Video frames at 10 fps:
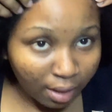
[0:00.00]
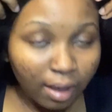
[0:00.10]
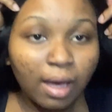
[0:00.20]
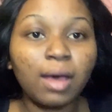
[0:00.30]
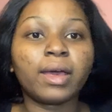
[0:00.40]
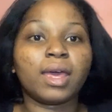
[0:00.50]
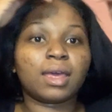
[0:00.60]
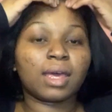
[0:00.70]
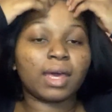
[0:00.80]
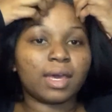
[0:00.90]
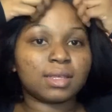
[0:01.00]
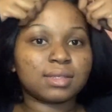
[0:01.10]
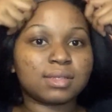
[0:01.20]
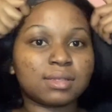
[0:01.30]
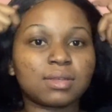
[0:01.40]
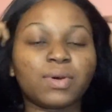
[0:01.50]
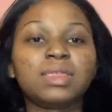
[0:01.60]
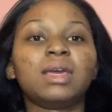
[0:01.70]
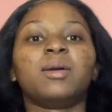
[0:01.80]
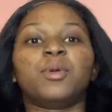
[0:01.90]
Hangeke, guys. One
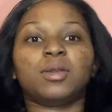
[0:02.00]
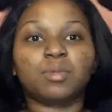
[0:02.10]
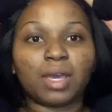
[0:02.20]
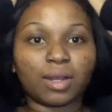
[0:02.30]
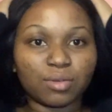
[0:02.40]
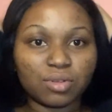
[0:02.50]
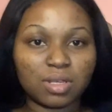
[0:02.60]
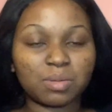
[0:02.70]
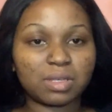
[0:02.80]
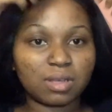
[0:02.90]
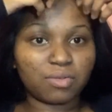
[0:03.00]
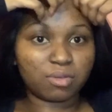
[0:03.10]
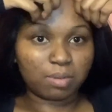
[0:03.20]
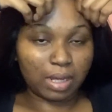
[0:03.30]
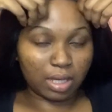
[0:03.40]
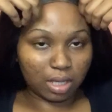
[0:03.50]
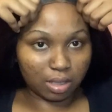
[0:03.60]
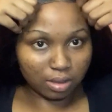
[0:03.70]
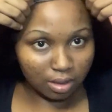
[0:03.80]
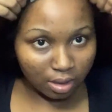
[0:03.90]
thing about me, I don't trust myself with plucking.
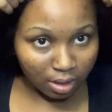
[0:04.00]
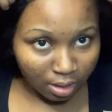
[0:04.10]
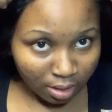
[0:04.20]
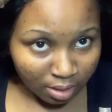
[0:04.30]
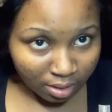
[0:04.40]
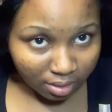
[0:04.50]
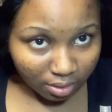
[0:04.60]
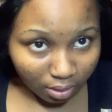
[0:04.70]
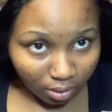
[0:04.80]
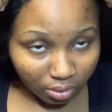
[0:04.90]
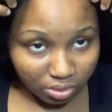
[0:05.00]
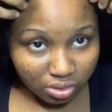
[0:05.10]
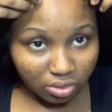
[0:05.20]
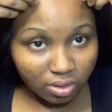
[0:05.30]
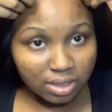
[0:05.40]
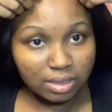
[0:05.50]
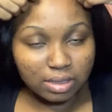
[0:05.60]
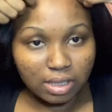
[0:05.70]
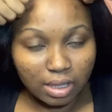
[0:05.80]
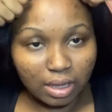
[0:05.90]
So
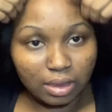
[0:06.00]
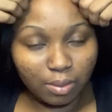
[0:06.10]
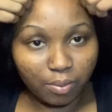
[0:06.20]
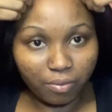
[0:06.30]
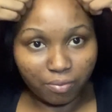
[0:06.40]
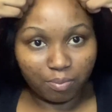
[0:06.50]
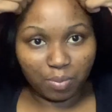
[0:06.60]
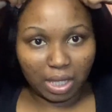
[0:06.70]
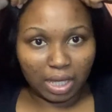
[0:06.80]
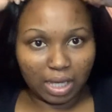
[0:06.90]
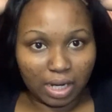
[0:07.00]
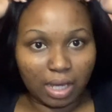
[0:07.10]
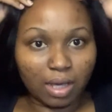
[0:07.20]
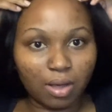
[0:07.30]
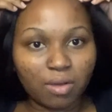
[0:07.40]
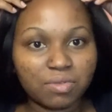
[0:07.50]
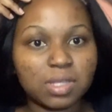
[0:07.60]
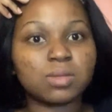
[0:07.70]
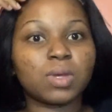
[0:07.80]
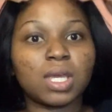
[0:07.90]
trust that the beginning of
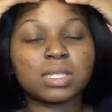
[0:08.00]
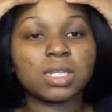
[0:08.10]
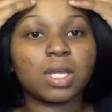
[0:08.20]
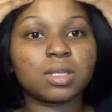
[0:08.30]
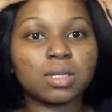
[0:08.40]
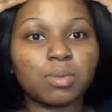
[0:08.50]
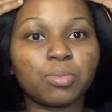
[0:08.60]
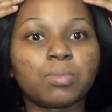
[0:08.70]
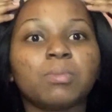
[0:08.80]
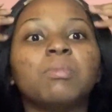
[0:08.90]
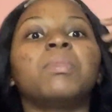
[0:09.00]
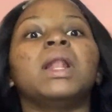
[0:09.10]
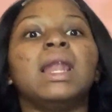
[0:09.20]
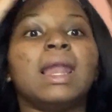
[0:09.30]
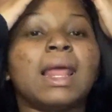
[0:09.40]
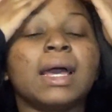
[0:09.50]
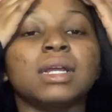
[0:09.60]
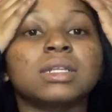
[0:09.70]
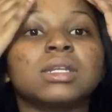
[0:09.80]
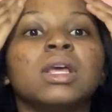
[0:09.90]
this wig is not
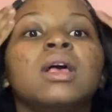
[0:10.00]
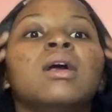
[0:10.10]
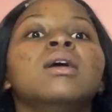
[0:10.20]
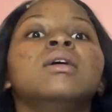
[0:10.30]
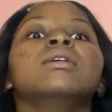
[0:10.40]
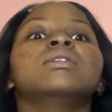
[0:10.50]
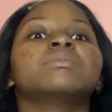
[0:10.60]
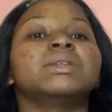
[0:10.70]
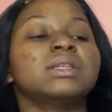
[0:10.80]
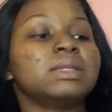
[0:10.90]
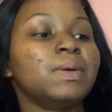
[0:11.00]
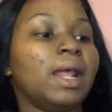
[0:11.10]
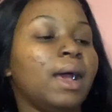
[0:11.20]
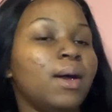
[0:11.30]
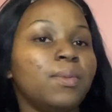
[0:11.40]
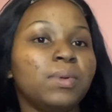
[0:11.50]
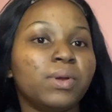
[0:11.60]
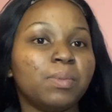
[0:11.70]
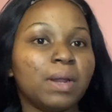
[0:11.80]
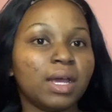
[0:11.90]
plucked. As much as they're like, oh,
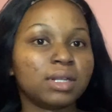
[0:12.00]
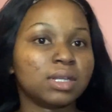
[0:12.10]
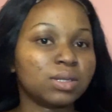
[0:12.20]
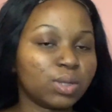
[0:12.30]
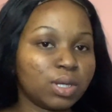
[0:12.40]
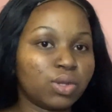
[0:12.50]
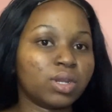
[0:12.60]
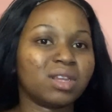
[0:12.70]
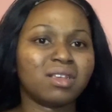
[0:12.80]
pre-plucked and dun.